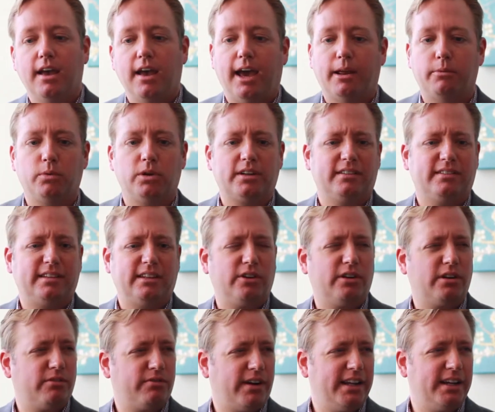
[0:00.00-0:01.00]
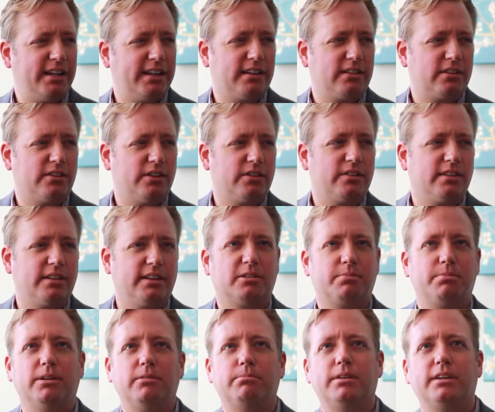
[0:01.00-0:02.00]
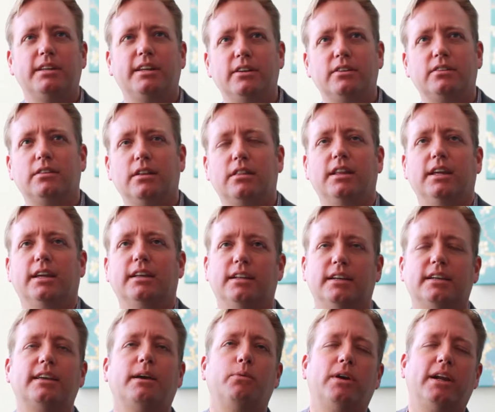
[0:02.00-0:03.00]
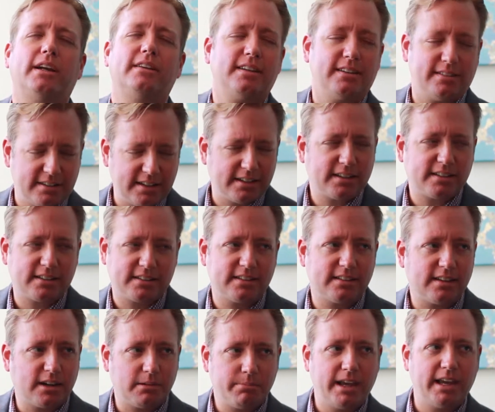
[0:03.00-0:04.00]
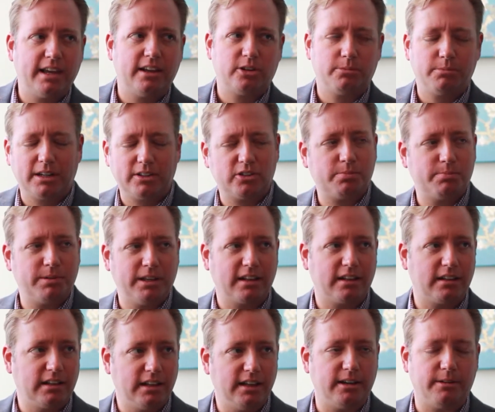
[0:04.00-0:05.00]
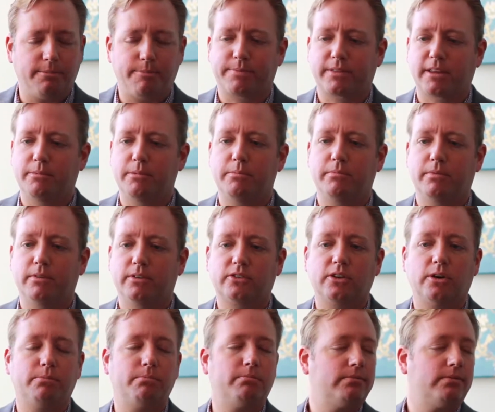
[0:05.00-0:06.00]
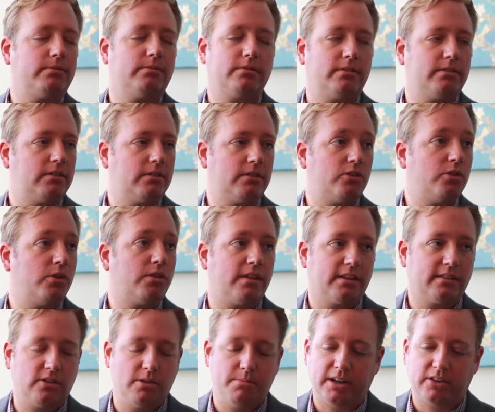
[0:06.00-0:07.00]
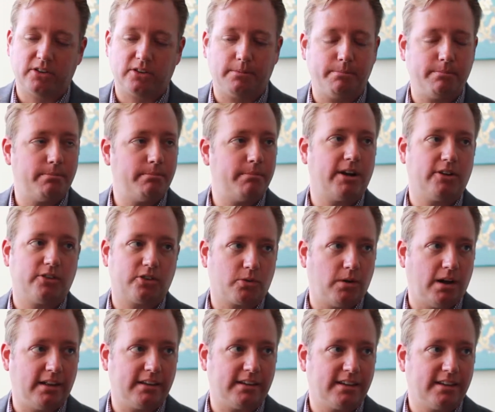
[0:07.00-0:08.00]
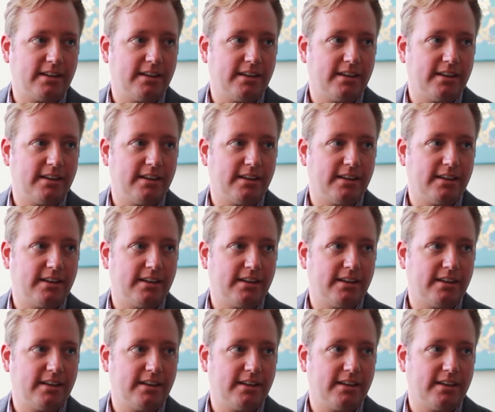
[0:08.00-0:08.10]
And we'll continue to fight against those things. But here's the thing, like when I say sentences on a page, I'm not just being glib. So two things you mentioned. Marriage equality.